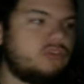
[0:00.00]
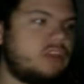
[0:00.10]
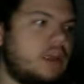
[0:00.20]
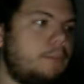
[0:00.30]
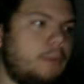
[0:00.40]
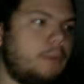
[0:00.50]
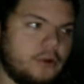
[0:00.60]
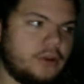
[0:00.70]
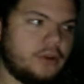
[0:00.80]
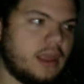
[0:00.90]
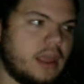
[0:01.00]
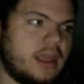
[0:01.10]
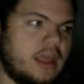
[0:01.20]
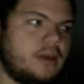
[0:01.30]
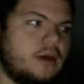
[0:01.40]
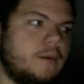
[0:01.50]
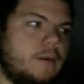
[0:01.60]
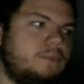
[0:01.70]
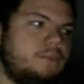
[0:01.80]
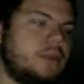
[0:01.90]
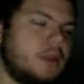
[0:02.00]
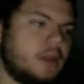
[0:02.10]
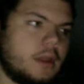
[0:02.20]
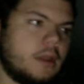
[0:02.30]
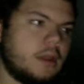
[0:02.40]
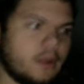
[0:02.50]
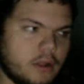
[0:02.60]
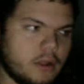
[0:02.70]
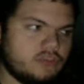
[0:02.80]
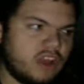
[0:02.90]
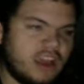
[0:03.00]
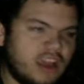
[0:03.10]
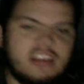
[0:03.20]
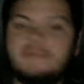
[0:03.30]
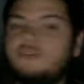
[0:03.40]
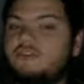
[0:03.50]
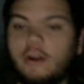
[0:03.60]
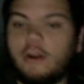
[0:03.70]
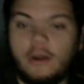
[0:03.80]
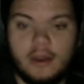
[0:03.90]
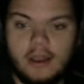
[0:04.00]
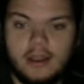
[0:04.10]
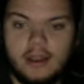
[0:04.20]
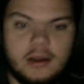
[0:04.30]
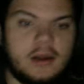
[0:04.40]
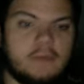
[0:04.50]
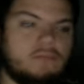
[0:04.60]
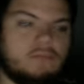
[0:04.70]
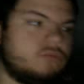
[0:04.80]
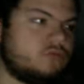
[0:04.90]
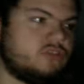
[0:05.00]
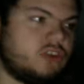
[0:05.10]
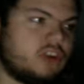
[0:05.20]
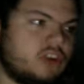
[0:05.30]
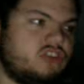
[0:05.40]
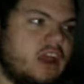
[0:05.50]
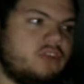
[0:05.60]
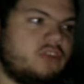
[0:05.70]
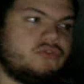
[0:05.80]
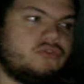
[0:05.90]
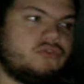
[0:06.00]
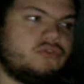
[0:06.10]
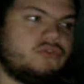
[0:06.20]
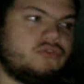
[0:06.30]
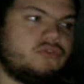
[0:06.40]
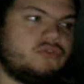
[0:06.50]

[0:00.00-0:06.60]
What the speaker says: Tim Burton and Johnny Depp starring Dark Shadows remake.